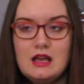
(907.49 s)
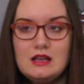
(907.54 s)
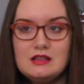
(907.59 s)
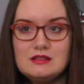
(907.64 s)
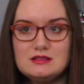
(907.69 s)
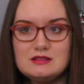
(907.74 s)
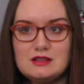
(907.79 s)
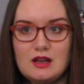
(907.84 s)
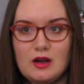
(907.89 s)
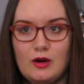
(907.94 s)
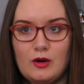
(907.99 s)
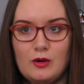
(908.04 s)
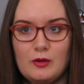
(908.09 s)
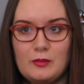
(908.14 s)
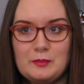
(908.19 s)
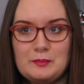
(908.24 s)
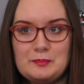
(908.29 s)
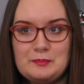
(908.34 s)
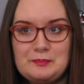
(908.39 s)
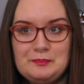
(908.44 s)

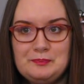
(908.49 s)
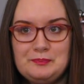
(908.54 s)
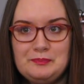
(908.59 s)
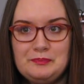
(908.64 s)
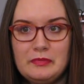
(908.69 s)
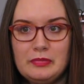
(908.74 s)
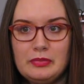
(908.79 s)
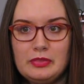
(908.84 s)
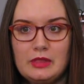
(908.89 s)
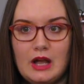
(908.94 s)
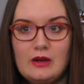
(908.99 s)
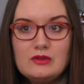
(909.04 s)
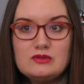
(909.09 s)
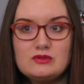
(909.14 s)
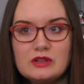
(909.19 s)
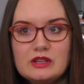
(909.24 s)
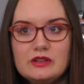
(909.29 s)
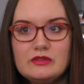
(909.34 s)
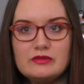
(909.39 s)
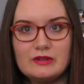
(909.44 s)
So, I was
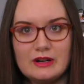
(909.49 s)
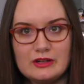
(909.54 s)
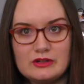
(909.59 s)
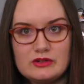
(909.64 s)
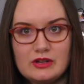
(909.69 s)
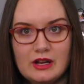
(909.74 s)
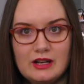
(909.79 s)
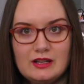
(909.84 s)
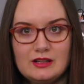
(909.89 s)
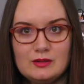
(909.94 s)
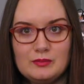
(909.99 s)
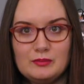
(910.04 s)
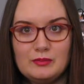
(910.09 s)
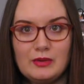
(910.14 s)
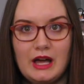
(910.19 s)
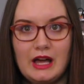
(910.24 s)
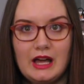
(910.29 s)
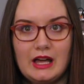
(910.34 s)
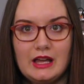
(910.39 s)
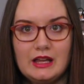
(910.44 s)
really frustrated
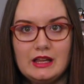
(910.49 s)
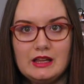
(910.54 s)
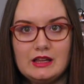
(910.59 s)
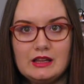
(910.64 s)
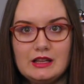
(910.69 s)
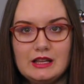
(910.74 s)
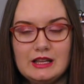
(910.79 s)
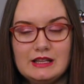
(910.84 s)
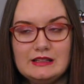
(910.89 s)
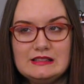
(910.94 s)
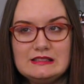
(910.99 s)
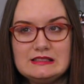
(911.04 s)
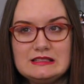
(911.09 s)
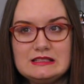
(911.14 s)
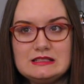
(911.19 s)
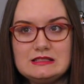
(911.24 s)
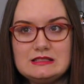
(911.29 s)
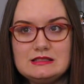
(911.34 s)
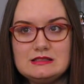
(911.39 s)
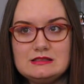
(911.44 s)
by
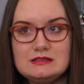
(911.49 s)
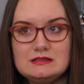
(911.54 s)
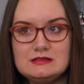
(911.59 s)
his